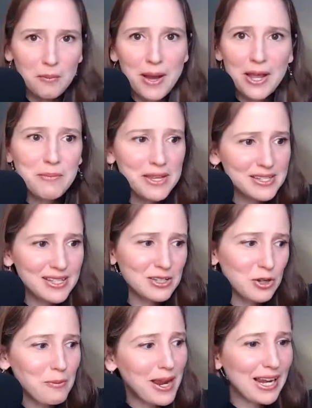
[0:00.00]
my
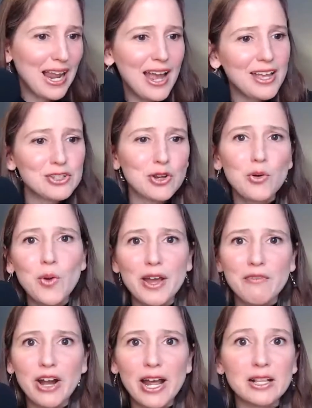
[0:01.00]
business or my clients or
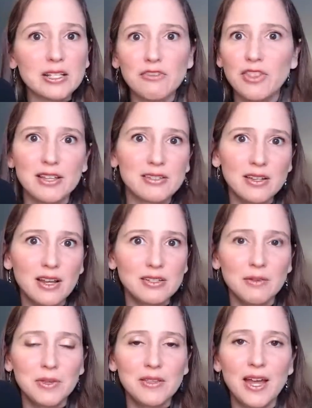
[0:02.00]
whatever else if that's
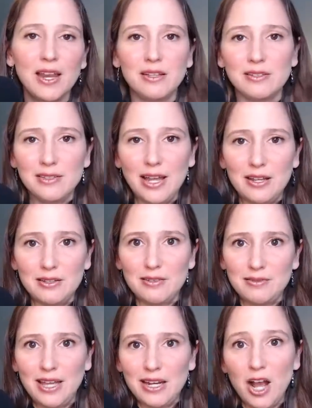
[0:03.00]
not something
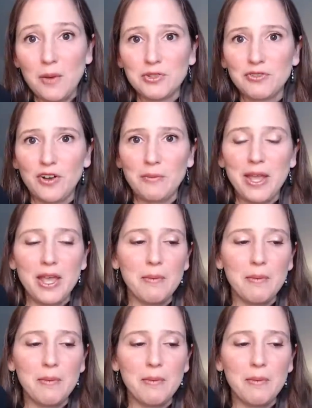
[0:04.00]
that comes from